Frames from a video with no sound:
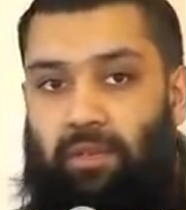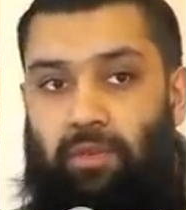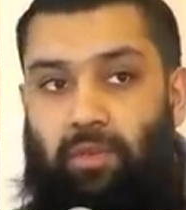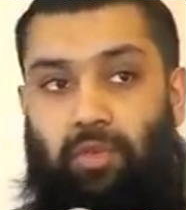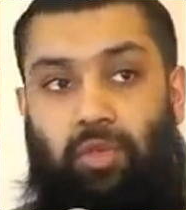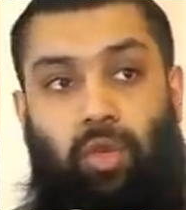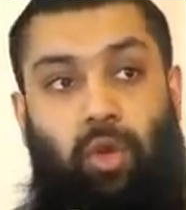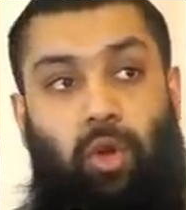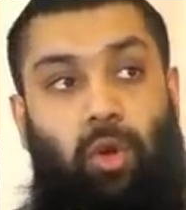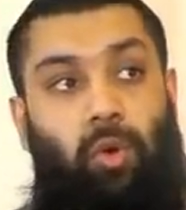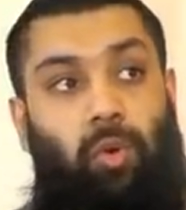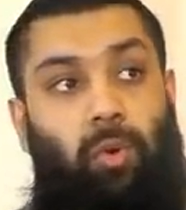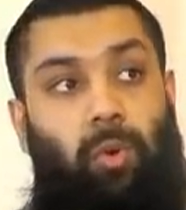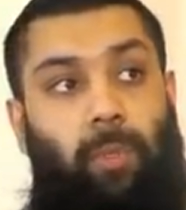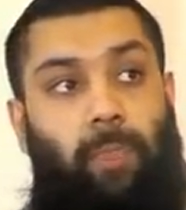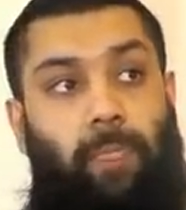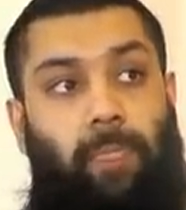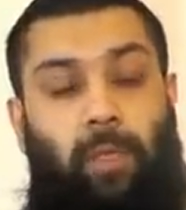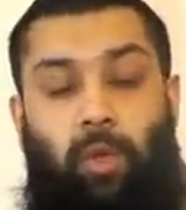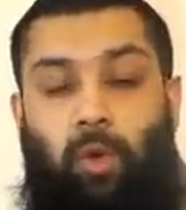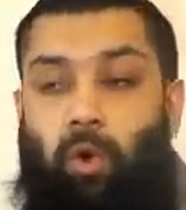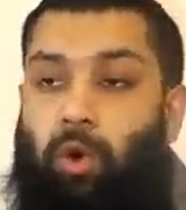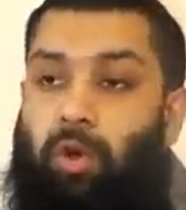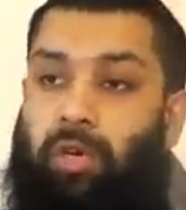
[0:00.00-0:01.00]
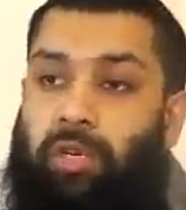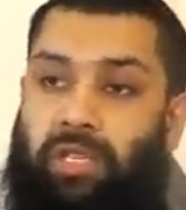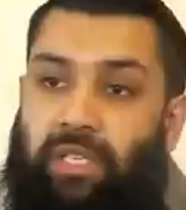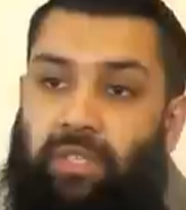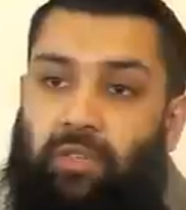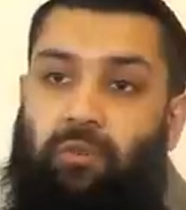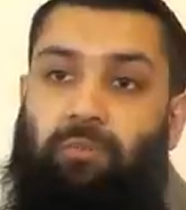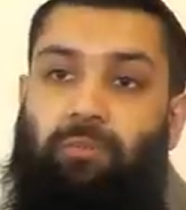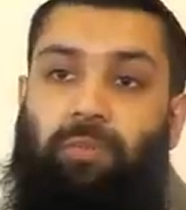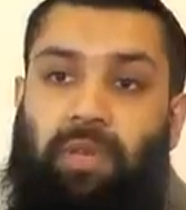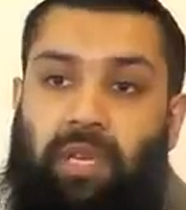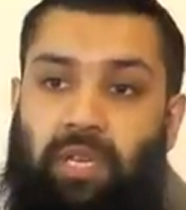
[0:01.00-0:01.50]
So your
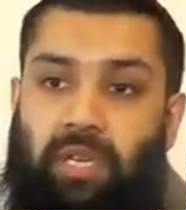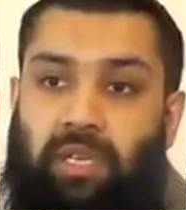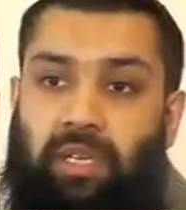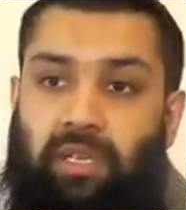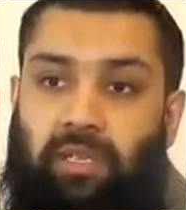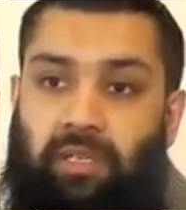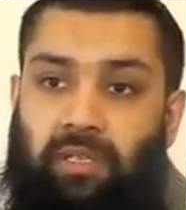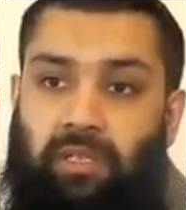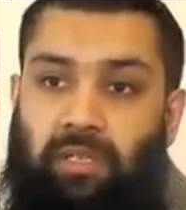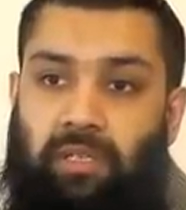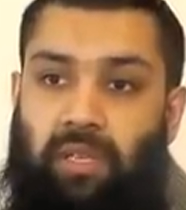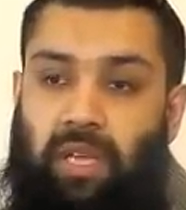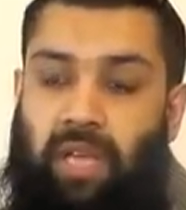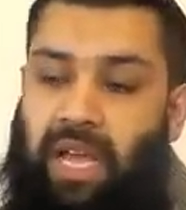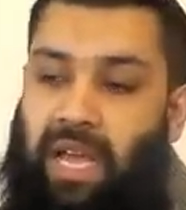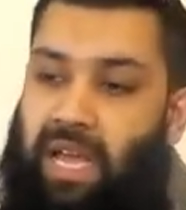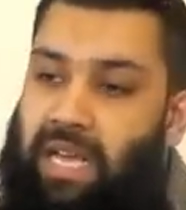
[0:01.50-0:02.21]
disobedience